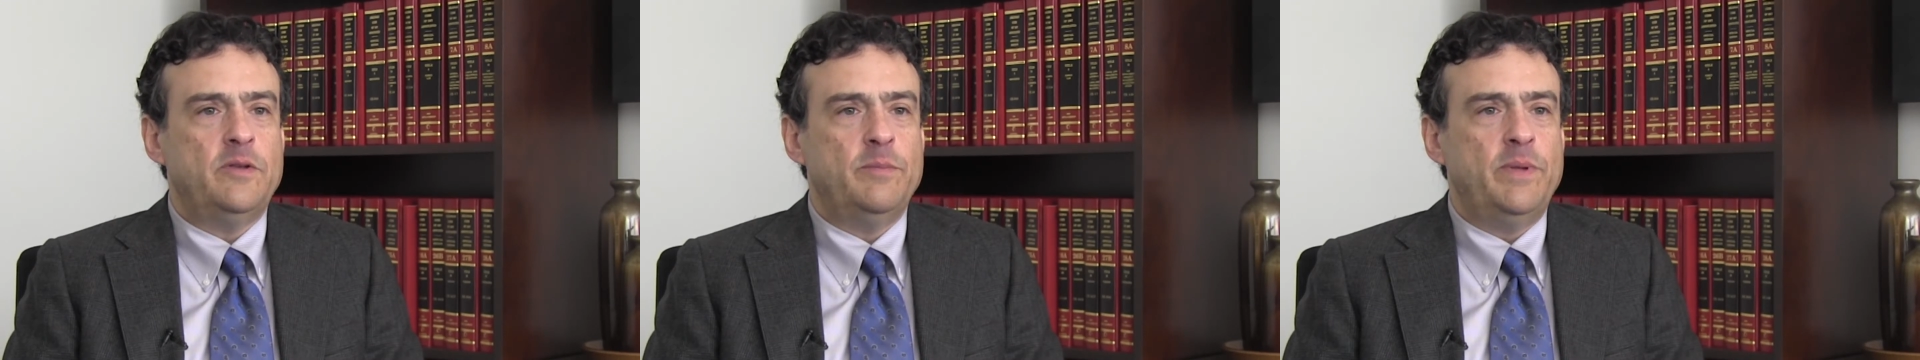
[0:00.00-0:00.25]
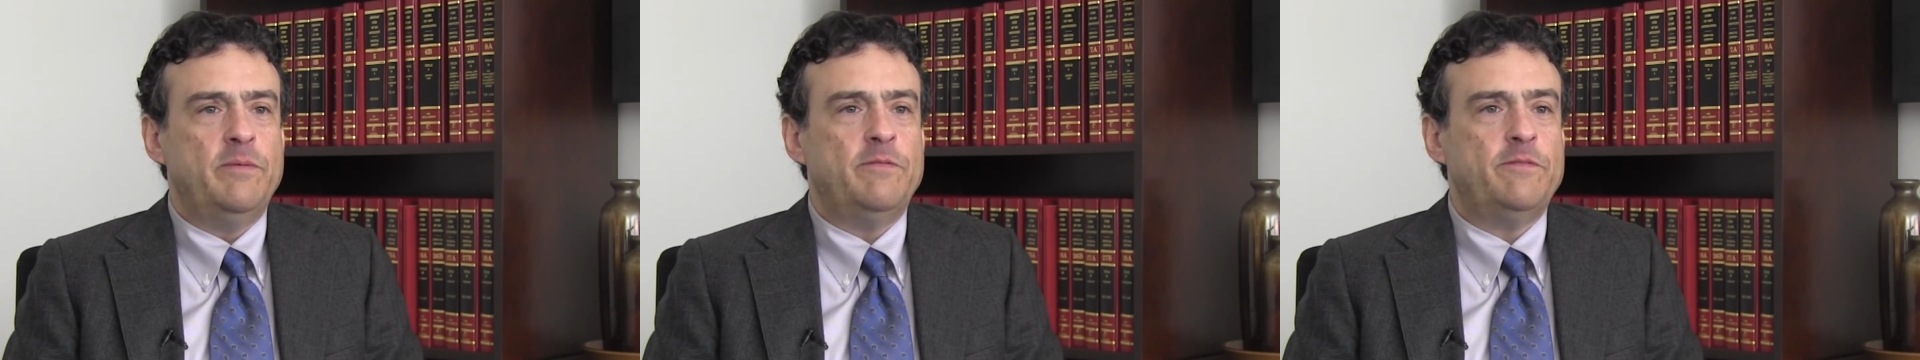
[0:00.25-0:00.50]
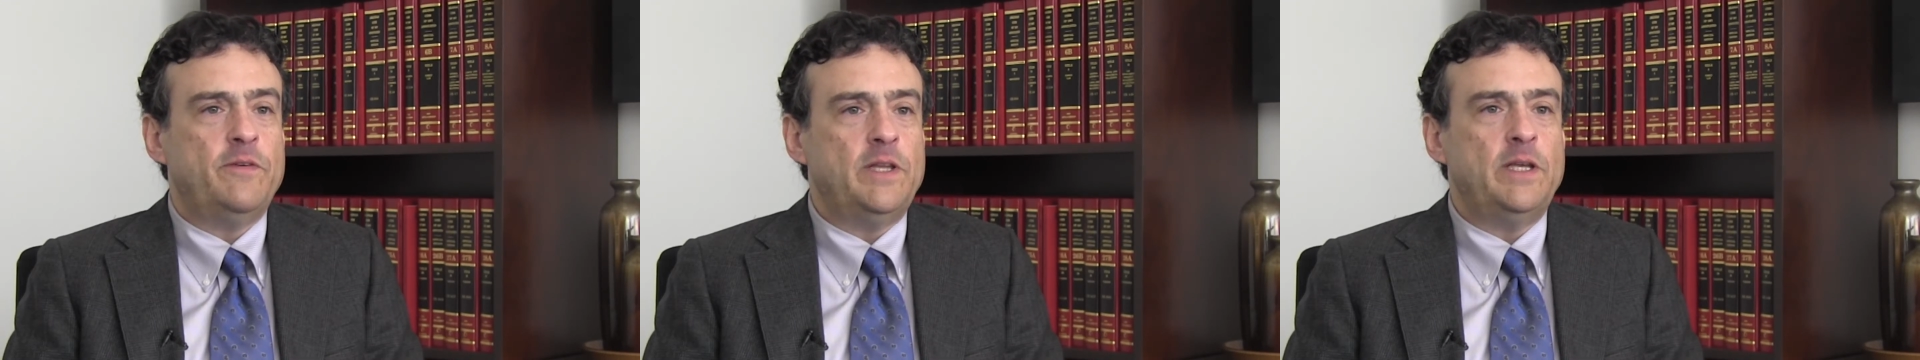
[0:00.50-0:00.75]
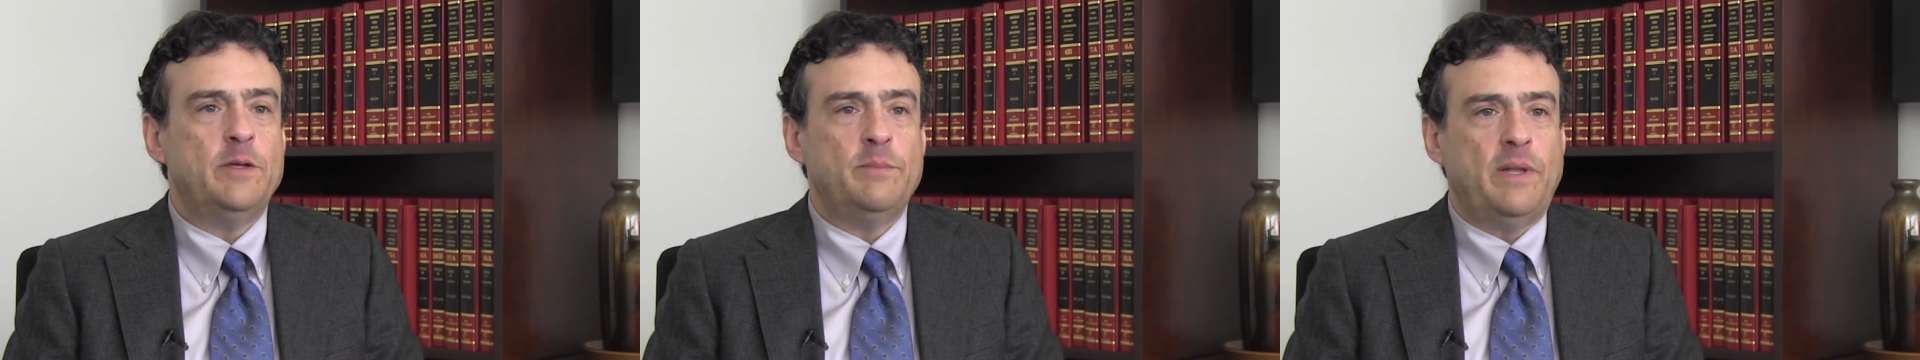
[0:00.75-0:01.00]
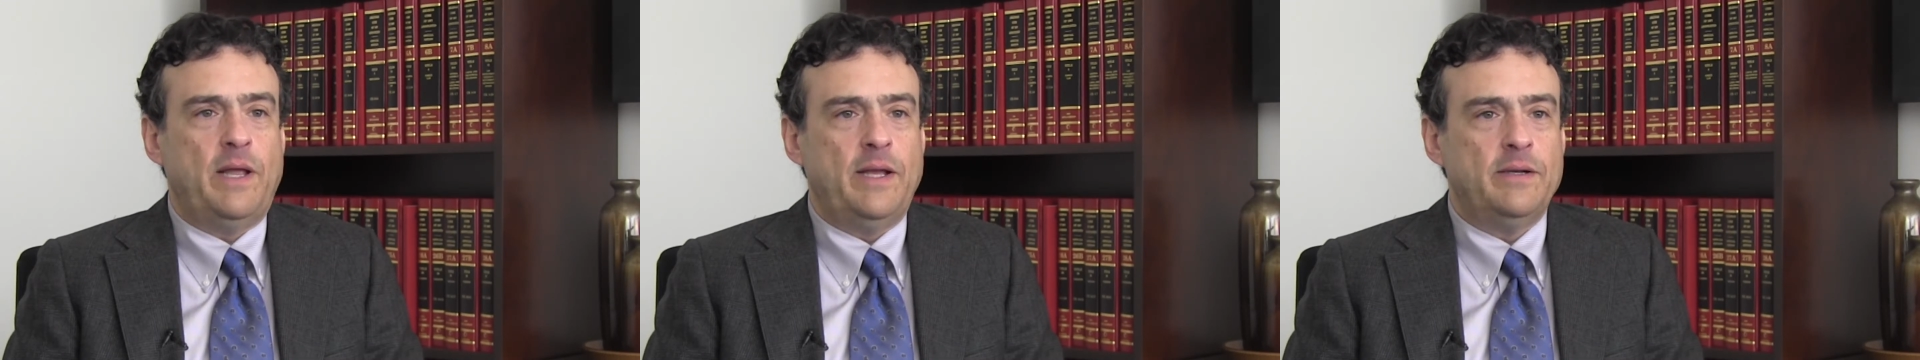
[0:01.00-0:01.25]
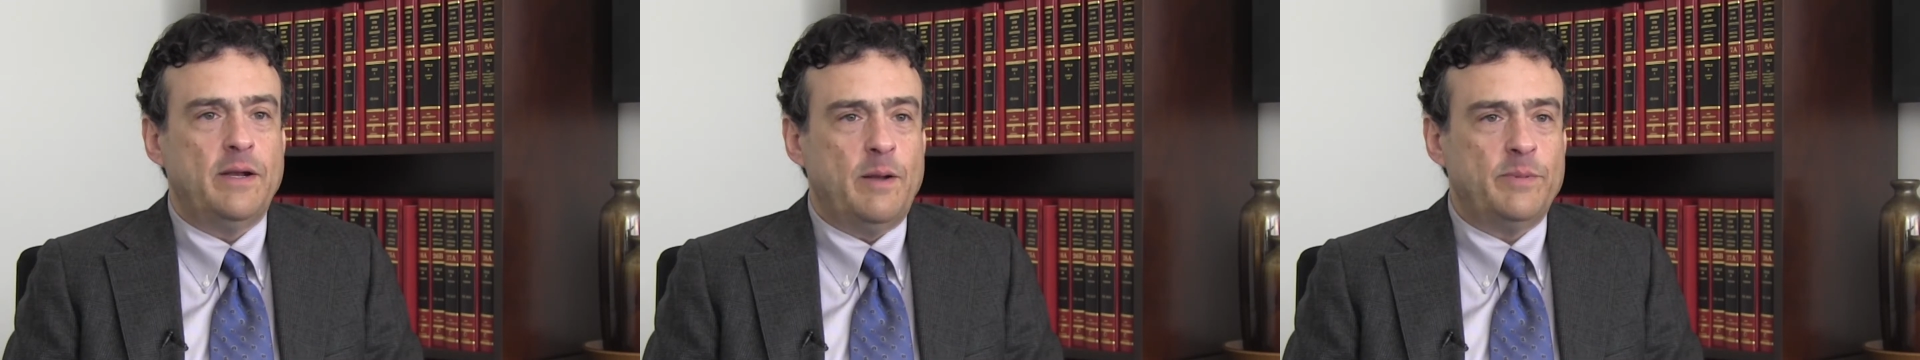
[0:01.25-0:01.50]
to be fully
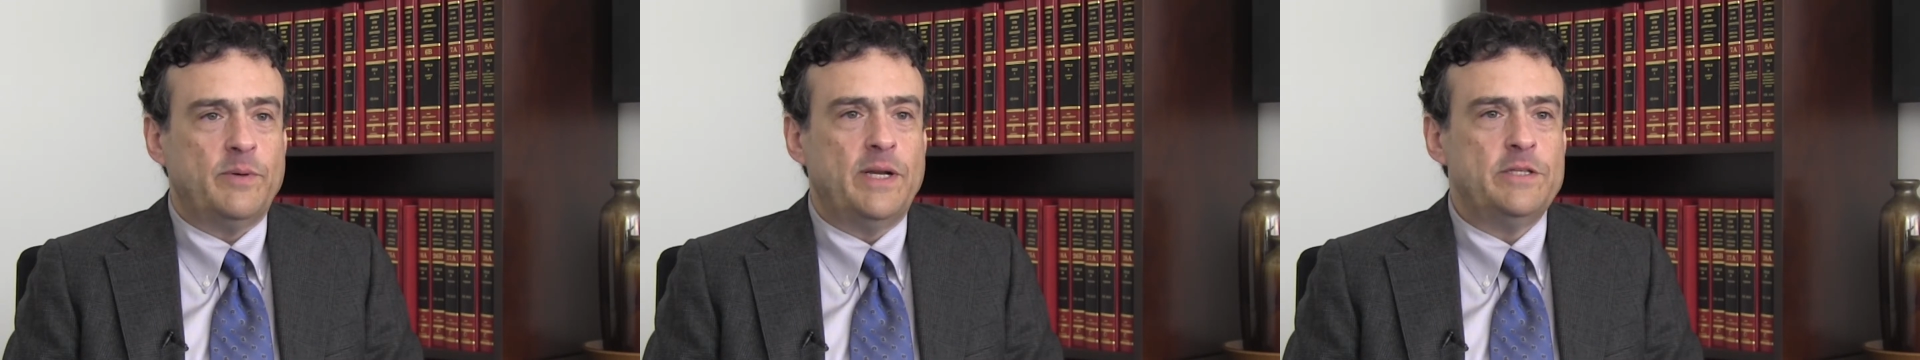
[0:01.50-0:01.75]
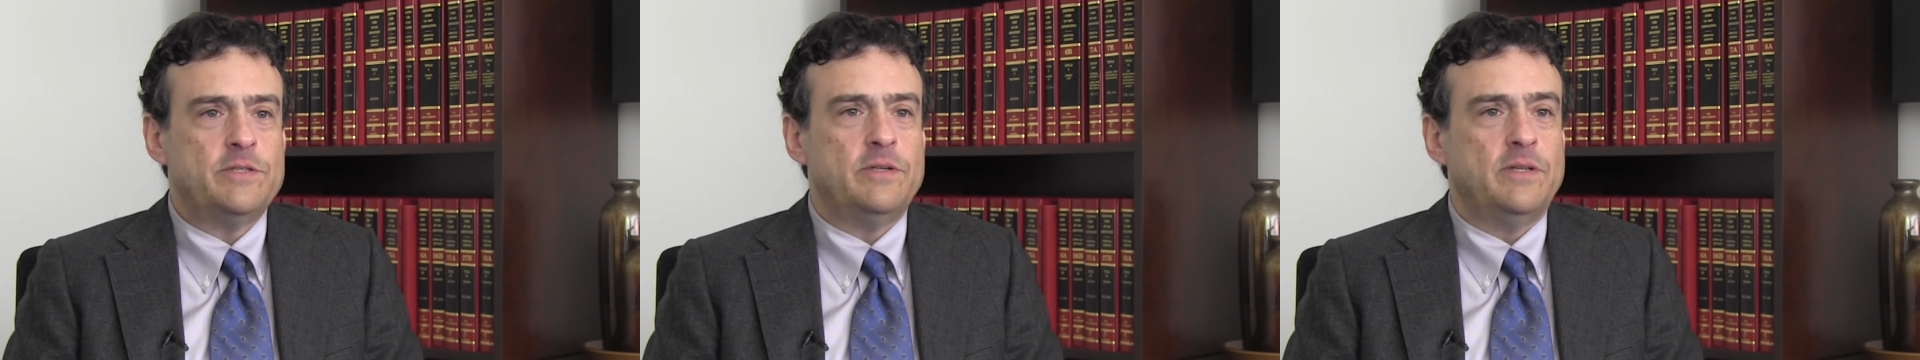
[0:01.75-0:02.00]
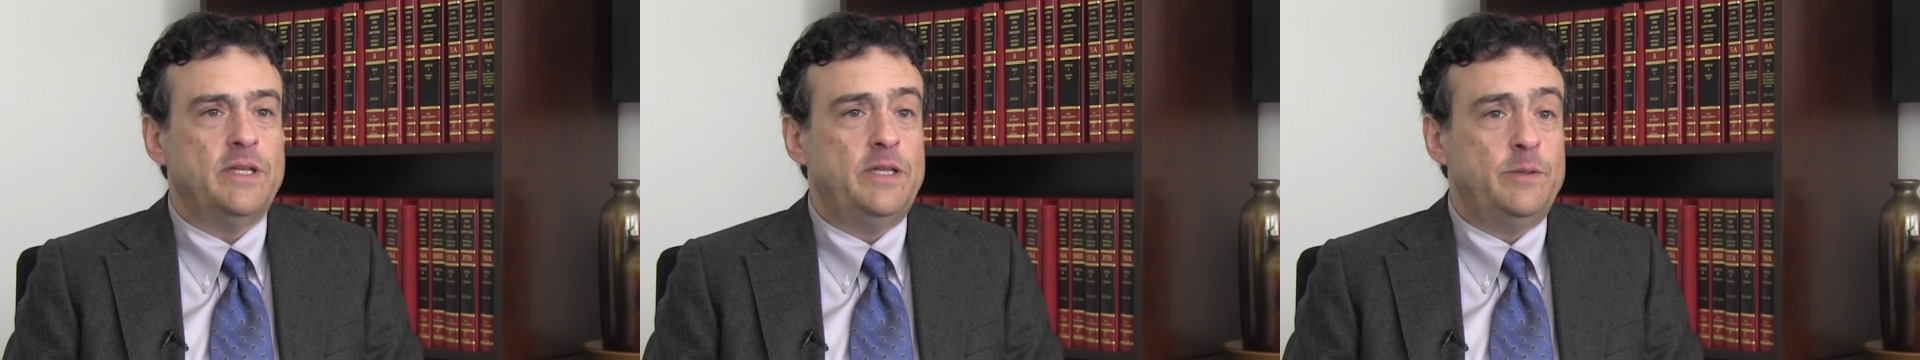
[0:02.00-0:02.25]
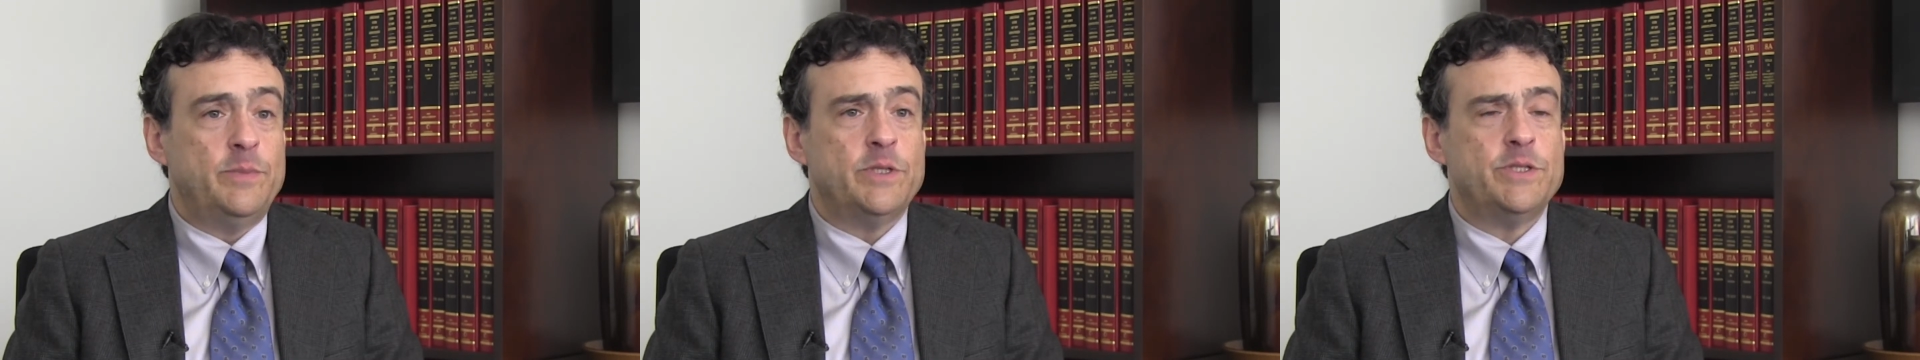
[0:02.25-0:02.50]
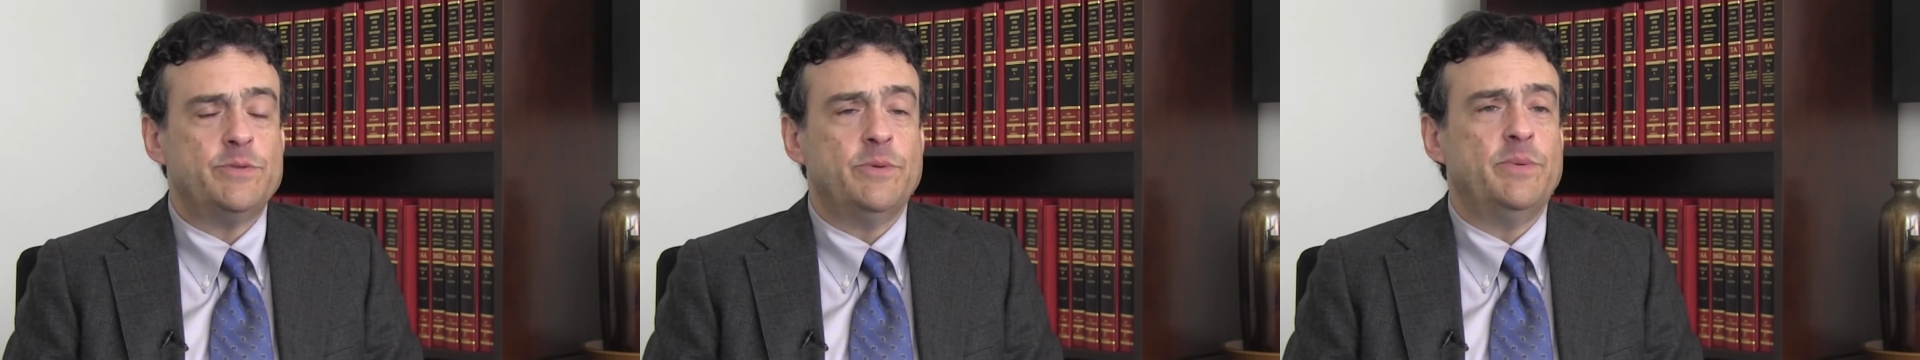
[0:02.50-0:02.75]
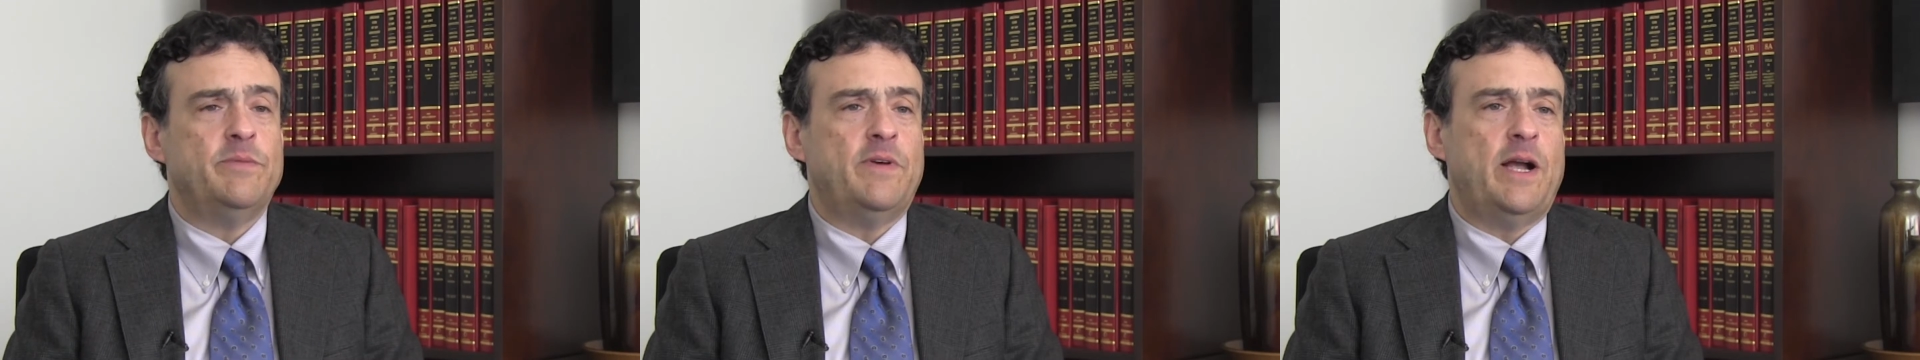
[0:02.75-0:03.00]
compliant and operational in the emergency
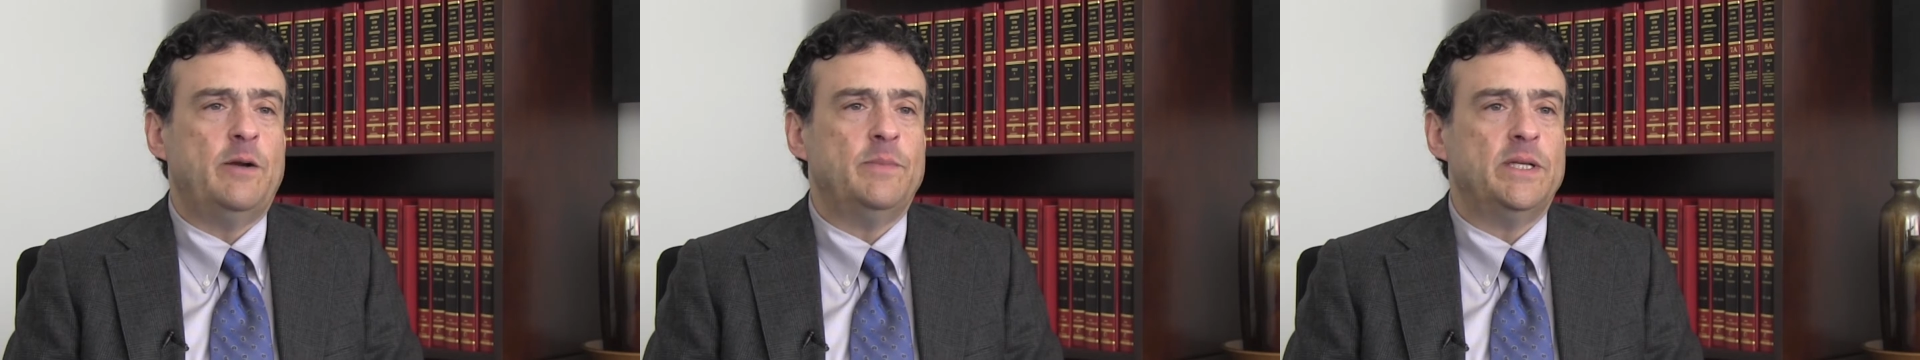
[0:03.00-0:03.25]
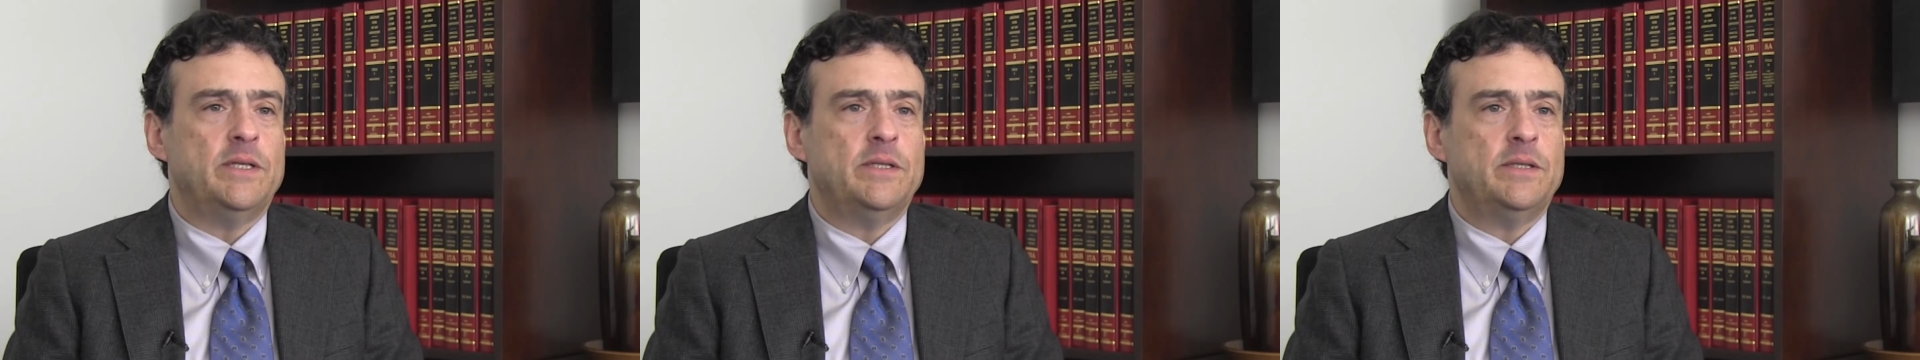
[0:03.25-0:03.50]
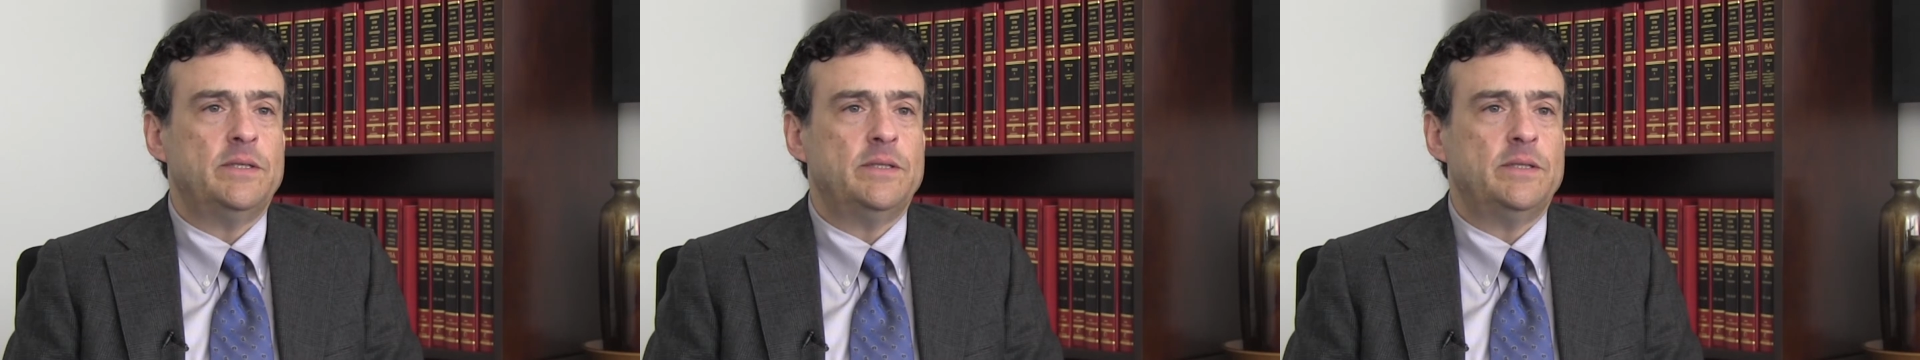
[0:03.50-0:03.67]
room environment.